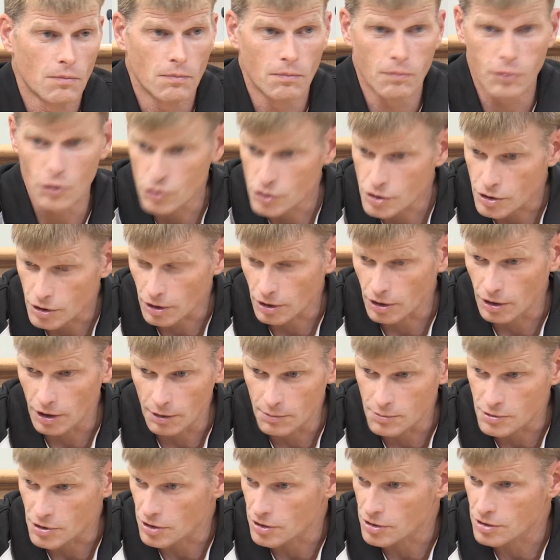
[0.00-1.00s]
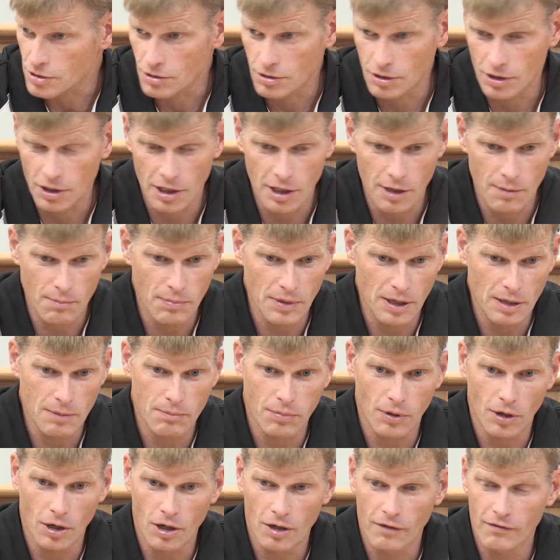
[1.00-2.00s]
Booster clubs are certainly a big
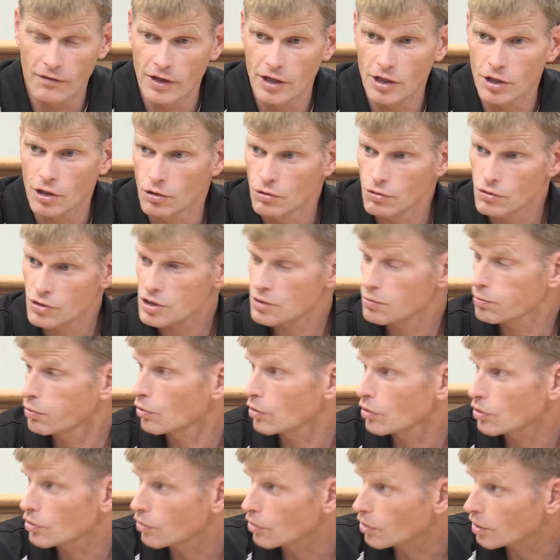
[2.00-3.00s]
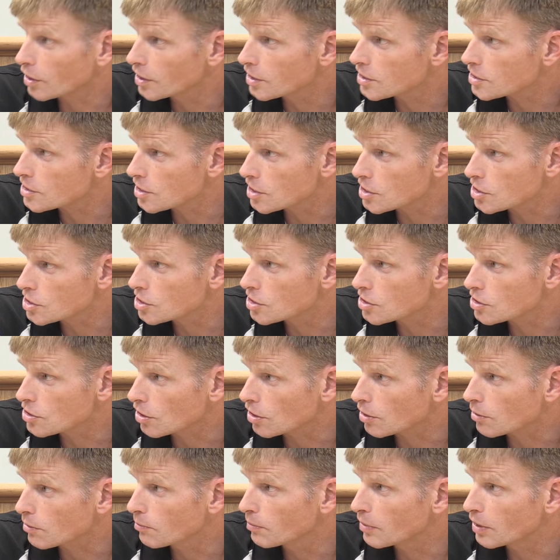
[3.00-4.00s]
part of it. Youth sport organizations
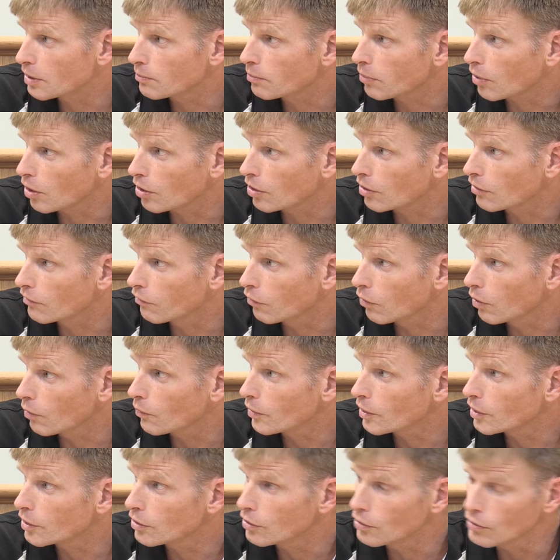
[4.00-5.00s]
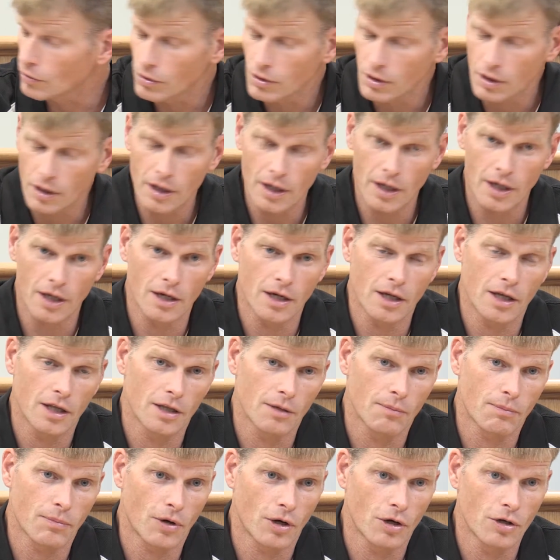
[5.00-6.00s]
are a big part of what we do, and
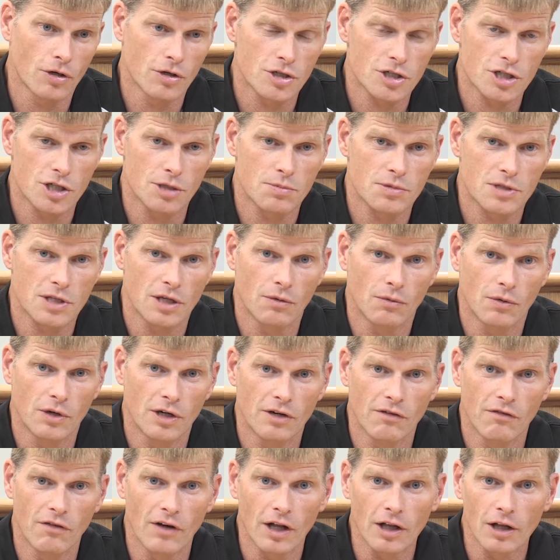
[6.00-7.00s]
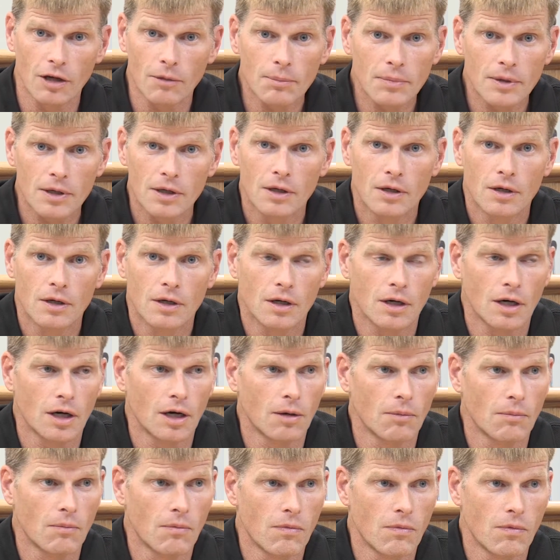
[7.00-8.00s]
the partnerships that we develop.
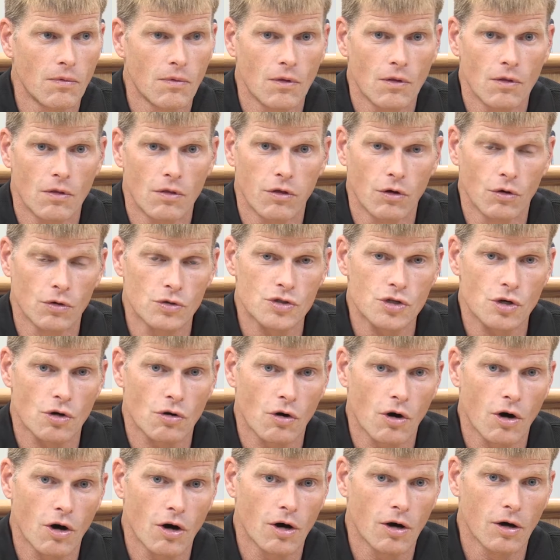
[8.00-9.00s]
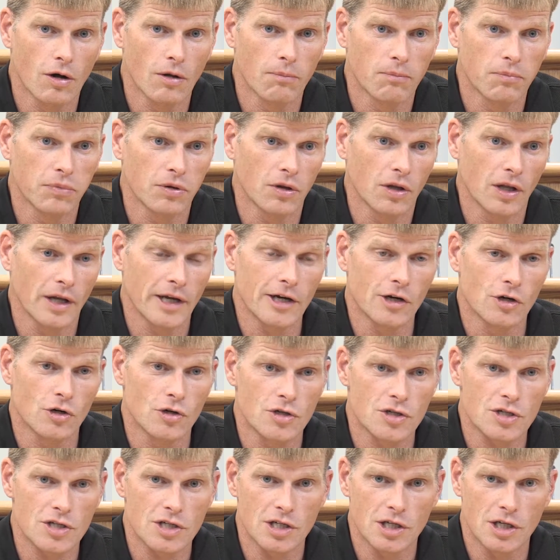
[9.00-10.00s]
Those are all
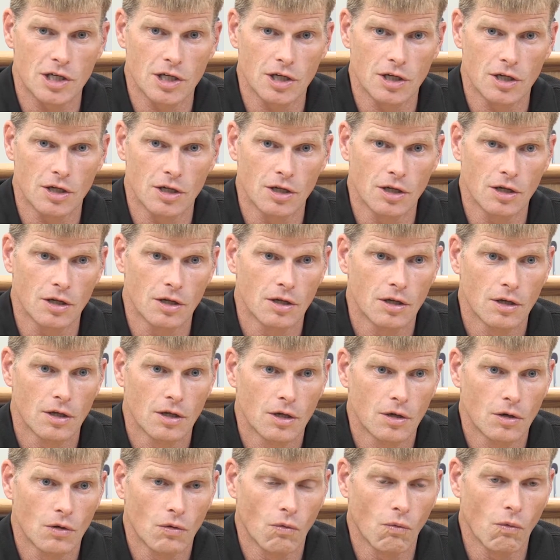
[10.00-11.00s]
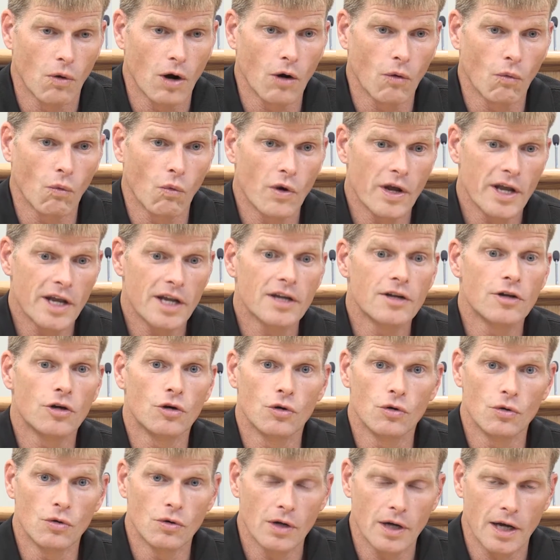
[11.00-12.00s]
players in what we
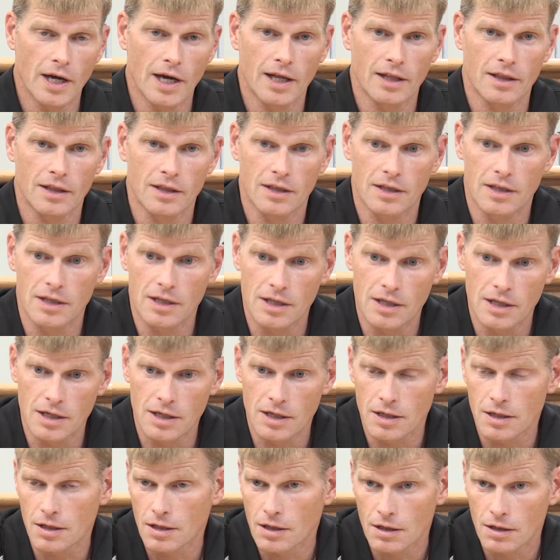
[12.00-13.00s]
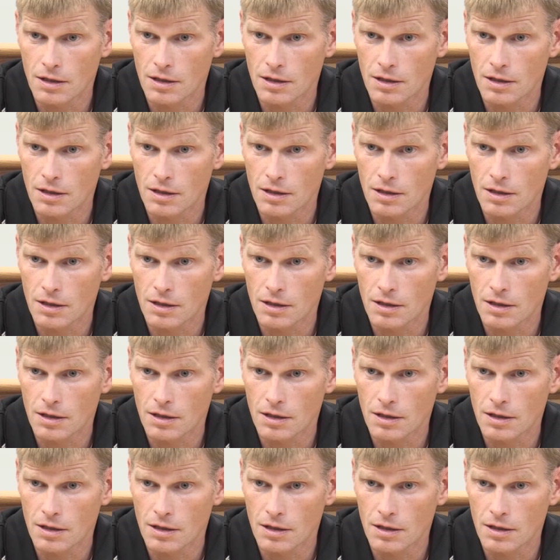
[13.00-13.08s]
do at the